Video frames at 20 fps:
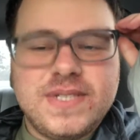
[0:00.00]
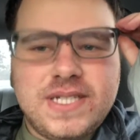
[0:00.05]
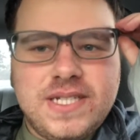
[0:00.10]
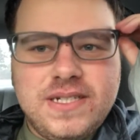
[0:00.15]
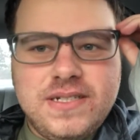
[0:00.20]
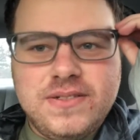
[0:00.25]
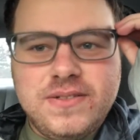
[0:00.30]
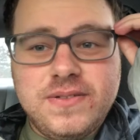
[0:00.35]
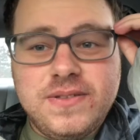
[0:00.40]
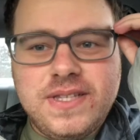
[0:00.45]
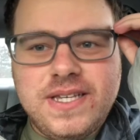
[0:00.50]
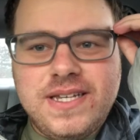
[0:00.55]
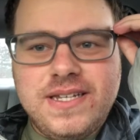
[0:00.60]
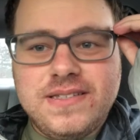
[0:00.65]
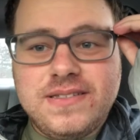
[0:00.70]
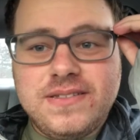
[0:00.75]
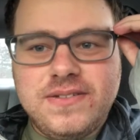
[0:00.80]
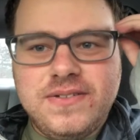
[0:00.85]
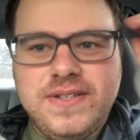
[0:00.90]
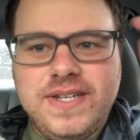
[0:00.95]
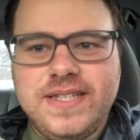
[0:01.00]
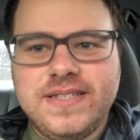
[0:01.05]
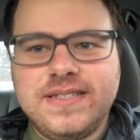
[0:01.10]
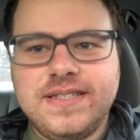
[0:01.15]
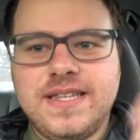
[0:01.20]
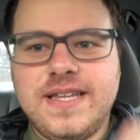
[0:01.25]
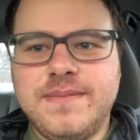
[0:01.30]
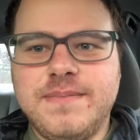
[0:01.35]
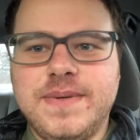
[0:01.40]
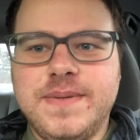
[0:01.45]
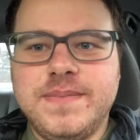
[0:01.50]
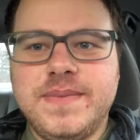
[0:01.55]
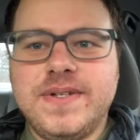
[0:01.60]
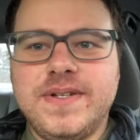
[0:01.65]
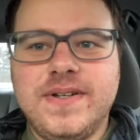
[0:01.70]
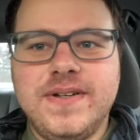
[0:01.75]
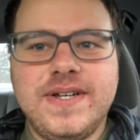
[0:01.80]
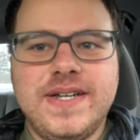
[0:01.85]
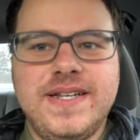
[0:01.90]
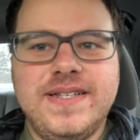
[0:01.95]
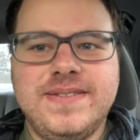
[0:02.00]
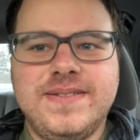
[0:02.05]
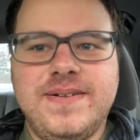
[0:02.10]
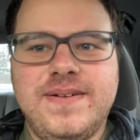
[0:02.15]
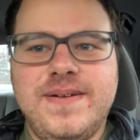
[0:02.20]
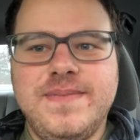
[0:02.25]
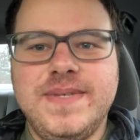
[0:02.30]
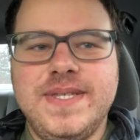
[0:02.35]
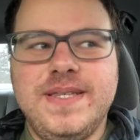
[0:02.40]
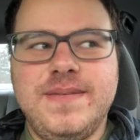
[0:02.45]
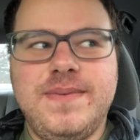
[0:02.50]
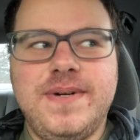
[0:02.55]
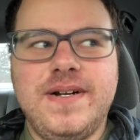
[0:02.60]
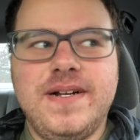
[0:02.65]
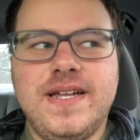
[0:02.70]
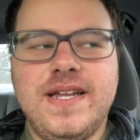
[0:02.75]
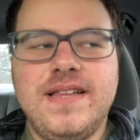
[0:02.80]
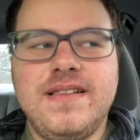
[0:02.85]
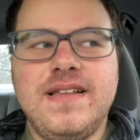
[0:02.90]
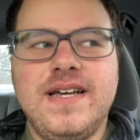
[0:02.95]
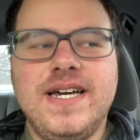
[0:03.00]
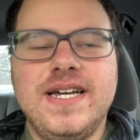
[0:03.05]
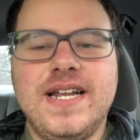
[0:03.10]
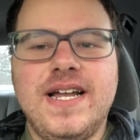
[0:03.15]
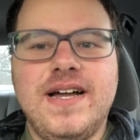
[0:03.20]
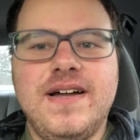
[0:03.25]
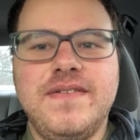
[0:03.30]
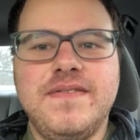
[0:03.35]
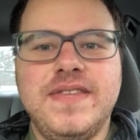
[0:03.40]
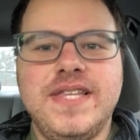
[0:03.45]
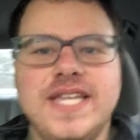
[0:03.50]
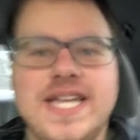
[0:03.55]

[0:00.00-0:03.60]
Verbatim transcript: just gonna do that so you can't see that pimple. Okay, so I'm in the parking lot of